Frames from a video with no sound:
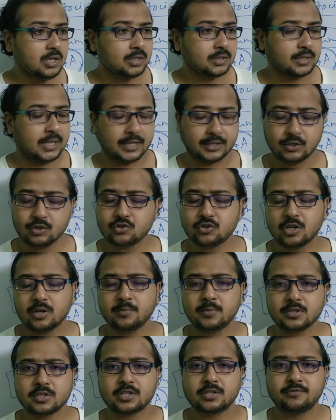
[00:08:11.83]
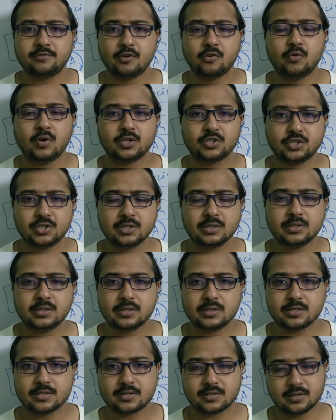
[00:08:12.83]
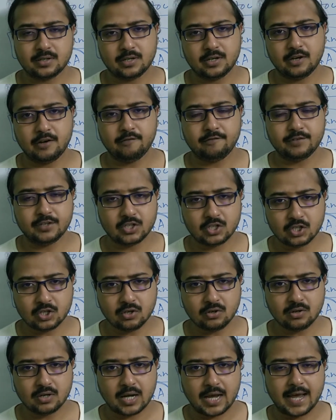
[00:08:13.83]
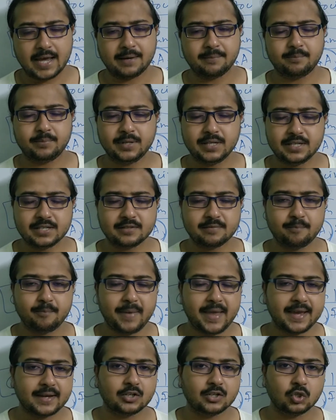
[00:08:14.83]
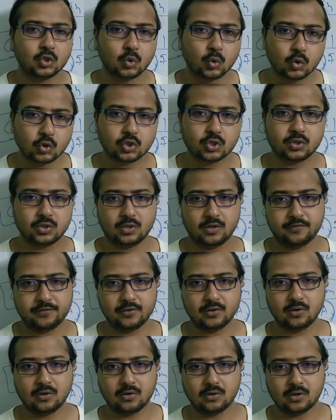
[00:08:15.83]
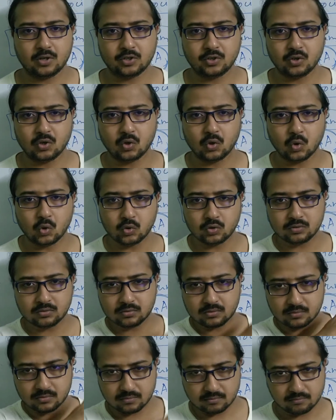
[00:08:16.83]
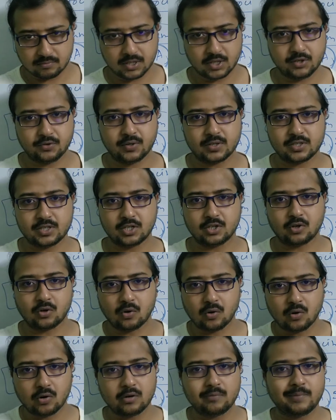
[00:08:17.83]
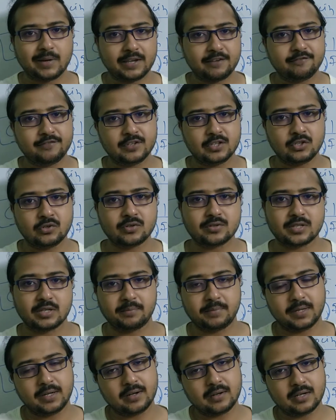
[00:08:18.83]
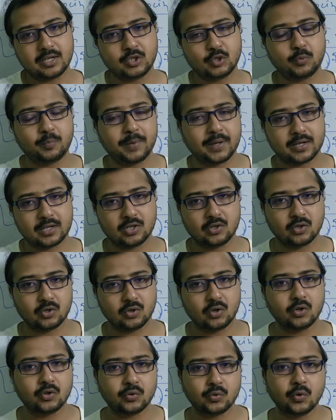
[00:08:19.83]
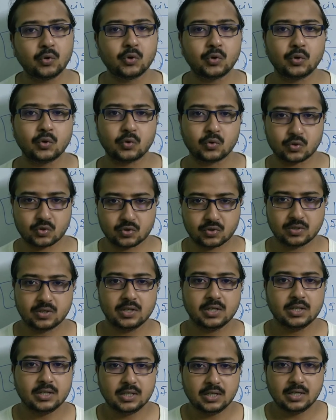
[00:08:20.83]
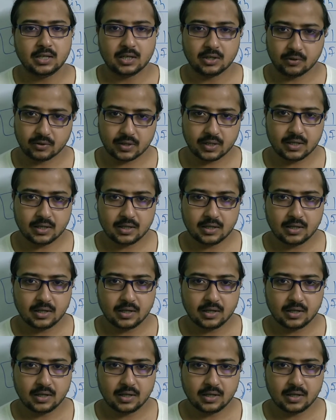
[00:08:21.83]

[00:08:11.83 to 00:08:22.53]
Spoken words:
thank you so much for watching this video, and please make note of on your own. By watching all my videos separately, you make your own notes. Okay,